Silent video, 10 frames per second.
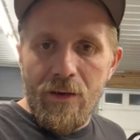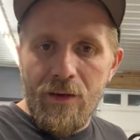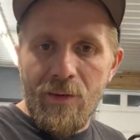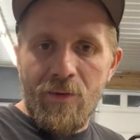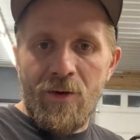
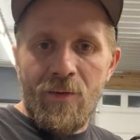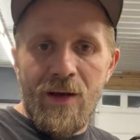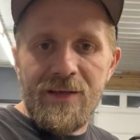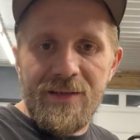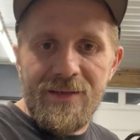Come a long
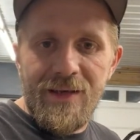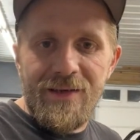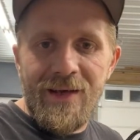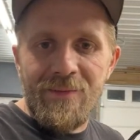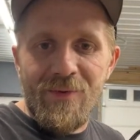way since that
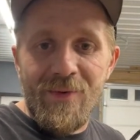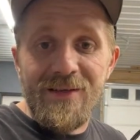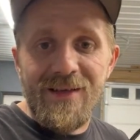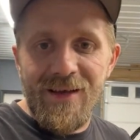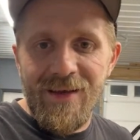damn blue
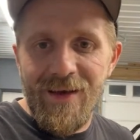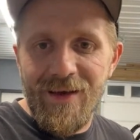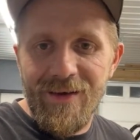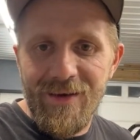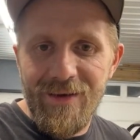Mustang. Yeah,
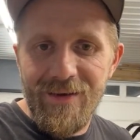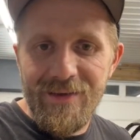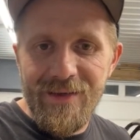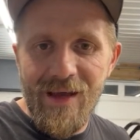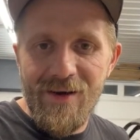
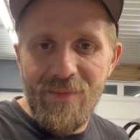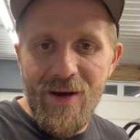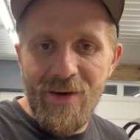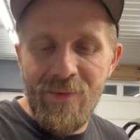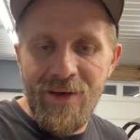scatter your
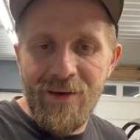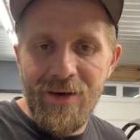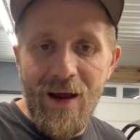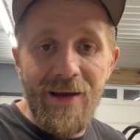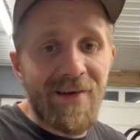bottom end to
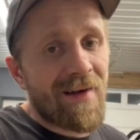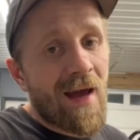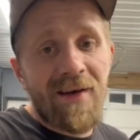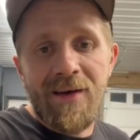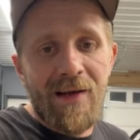dig. I
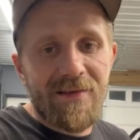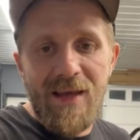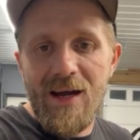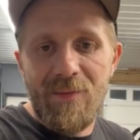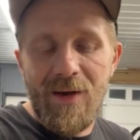did not
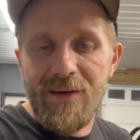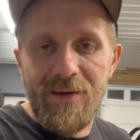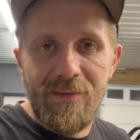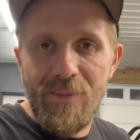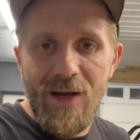scatter my
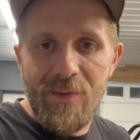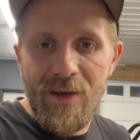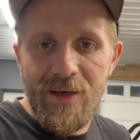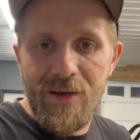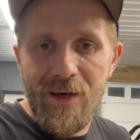bottom
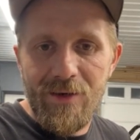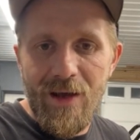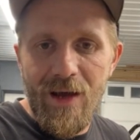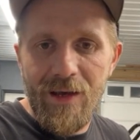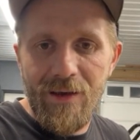end to dig or
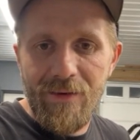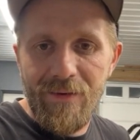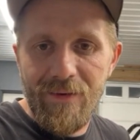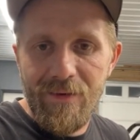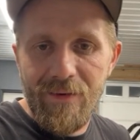die.
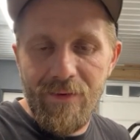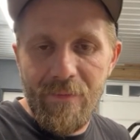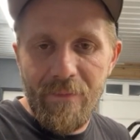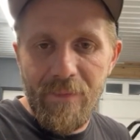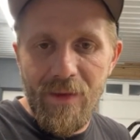
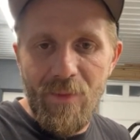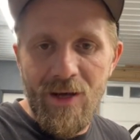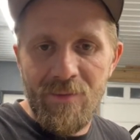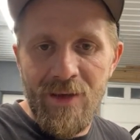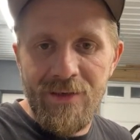The
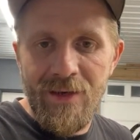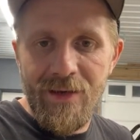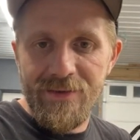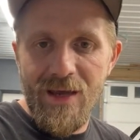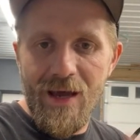bottom end did not
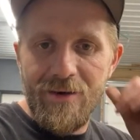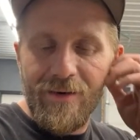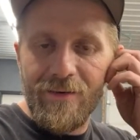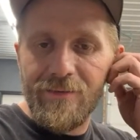scatter.